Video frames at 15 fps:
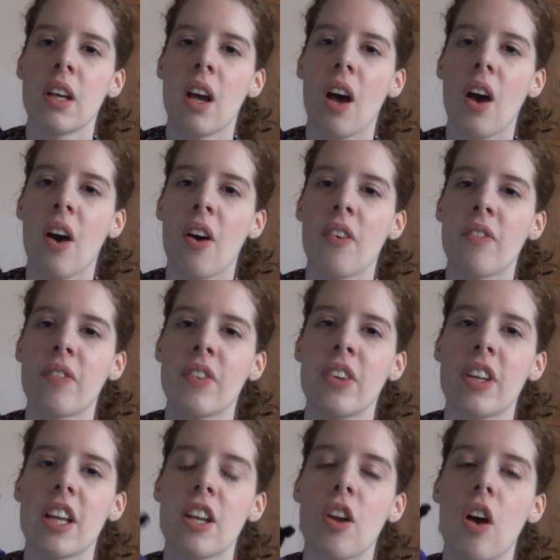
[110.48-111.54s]

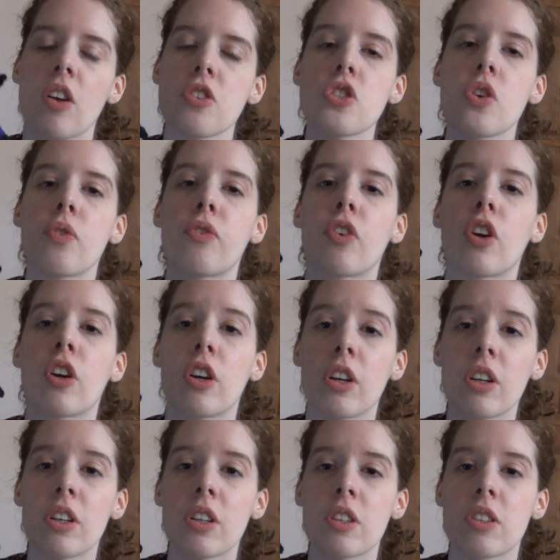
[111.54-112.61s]
And also for
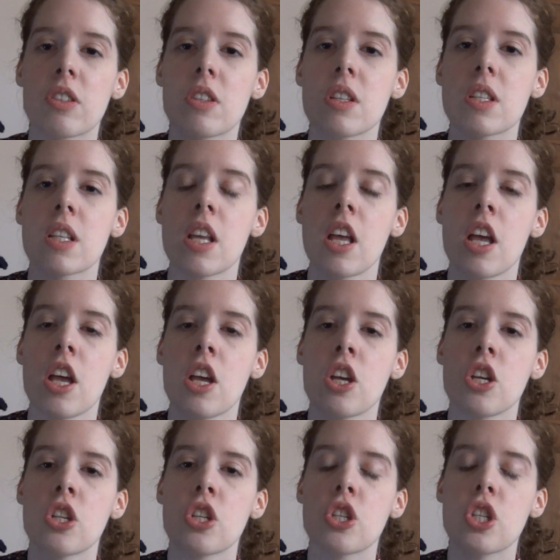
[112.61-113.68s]
hers,
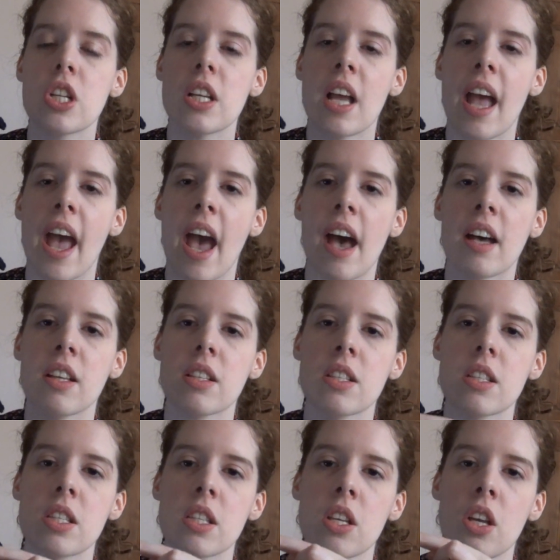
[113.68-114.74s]
she
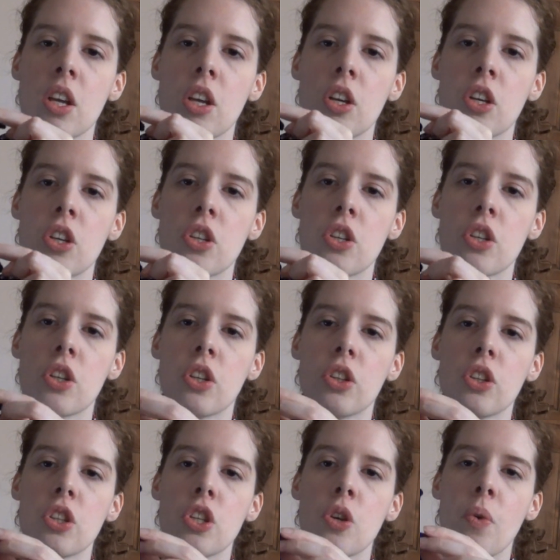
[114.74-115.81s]
has
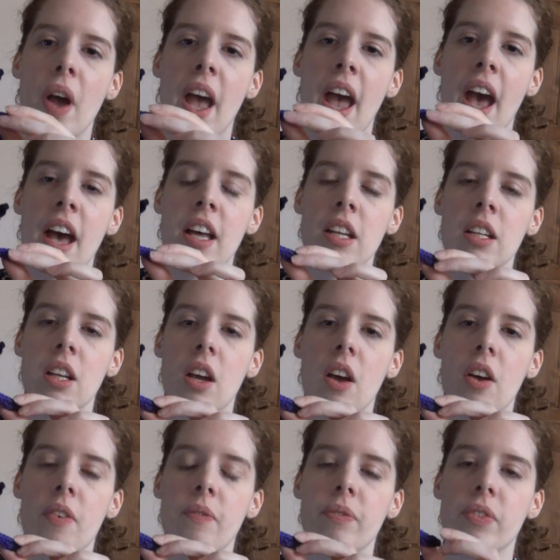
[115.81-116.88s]
you add
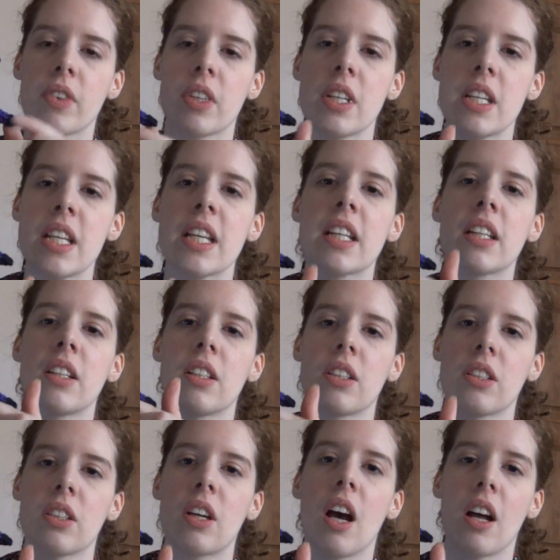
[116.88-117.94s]
knit
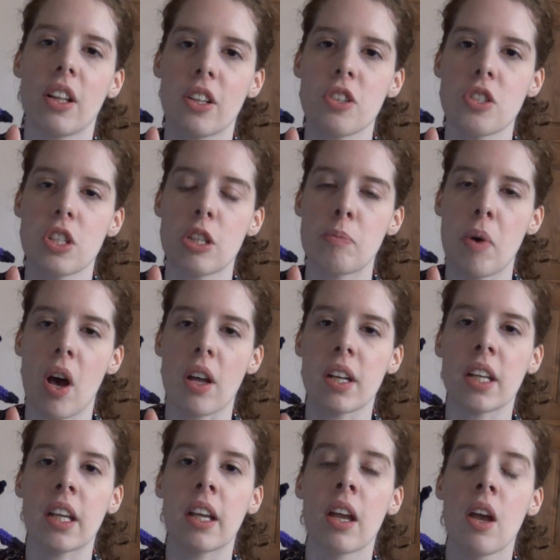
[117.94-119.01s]
color to the
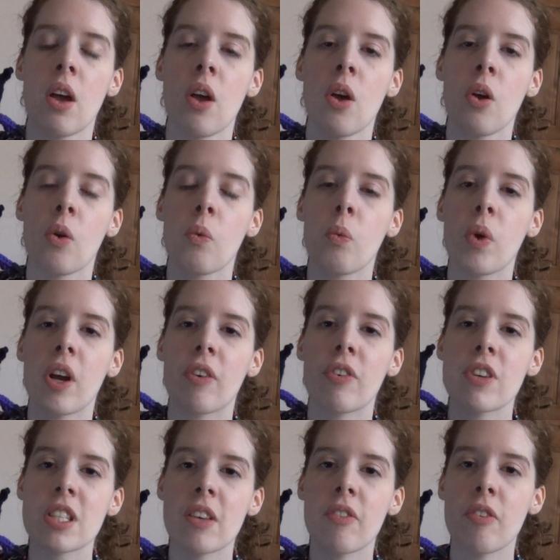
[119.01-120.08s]
body, where for
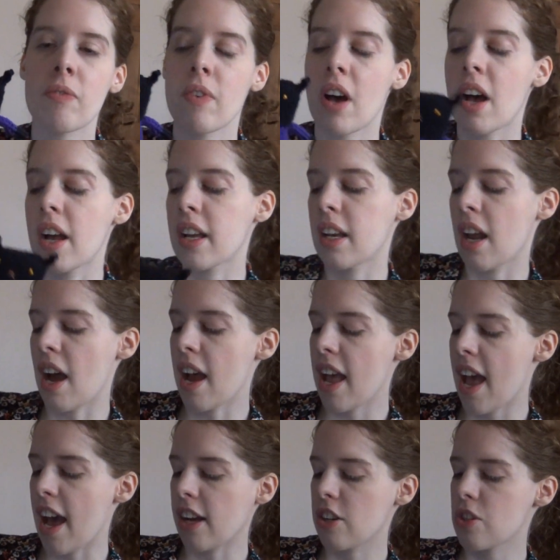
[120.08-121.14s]
some of mine I
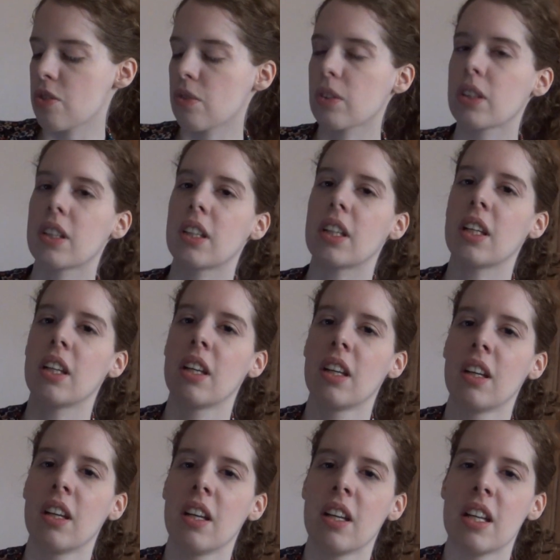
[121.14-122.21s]
actually
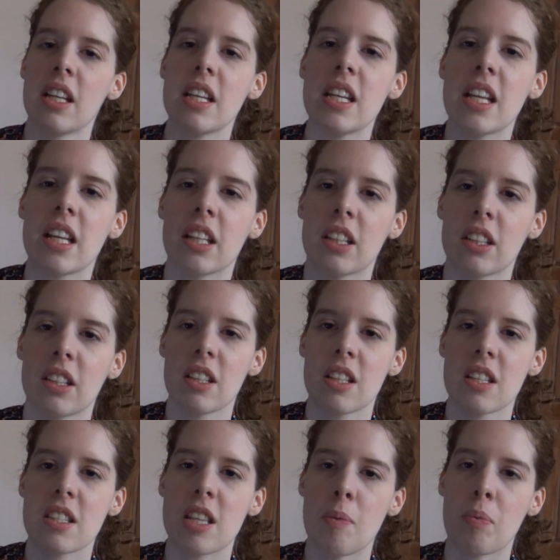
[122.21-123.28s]
knit
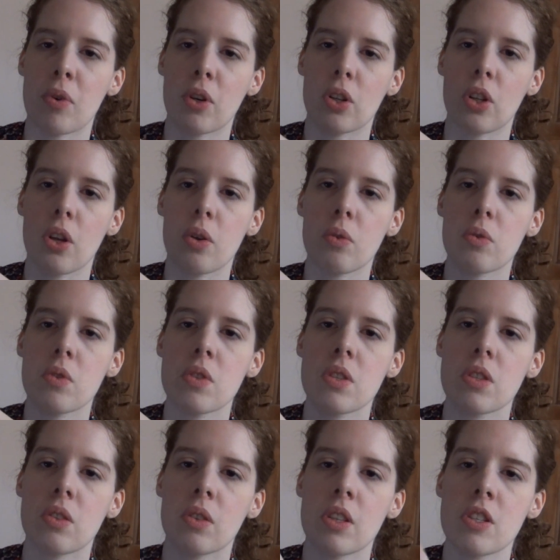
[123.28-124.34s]
separate clothes.
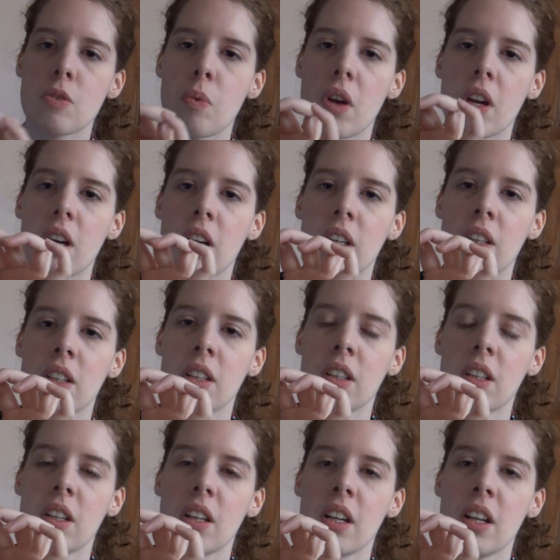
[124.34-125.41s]
So the sweater
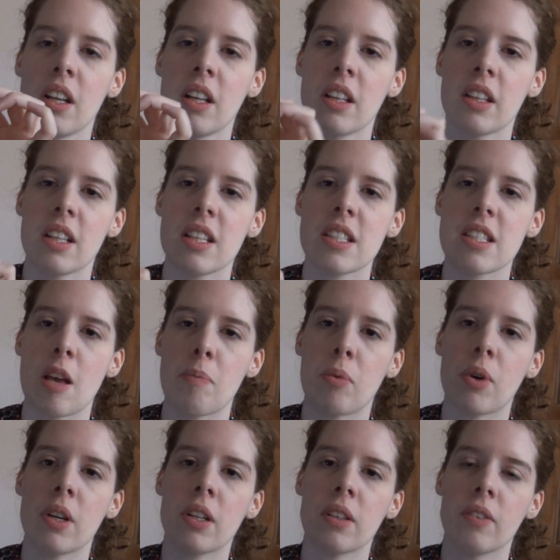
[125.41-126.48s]
is
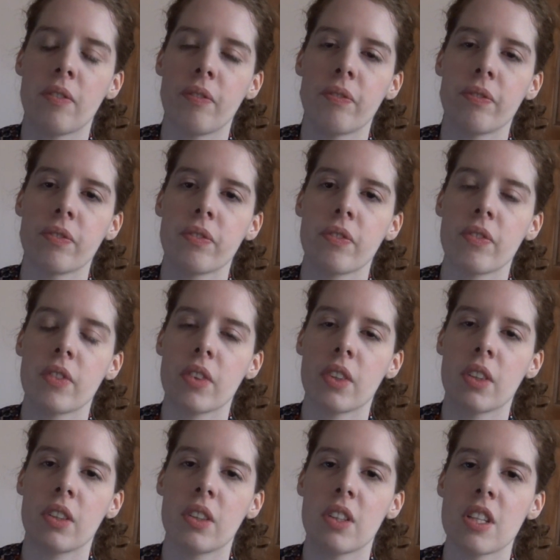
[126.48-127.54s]
separate,
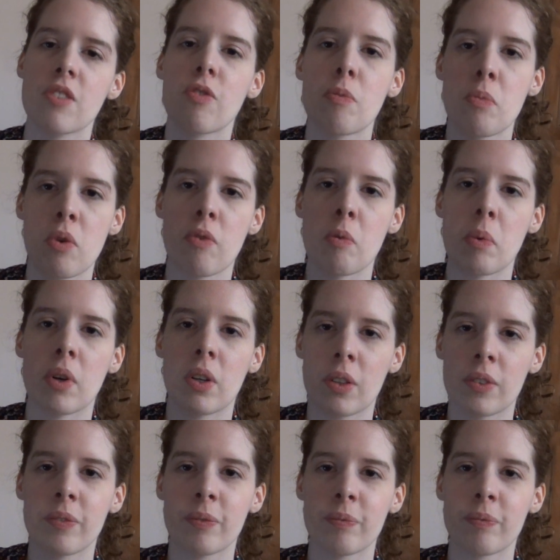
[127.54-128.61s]
it's removable.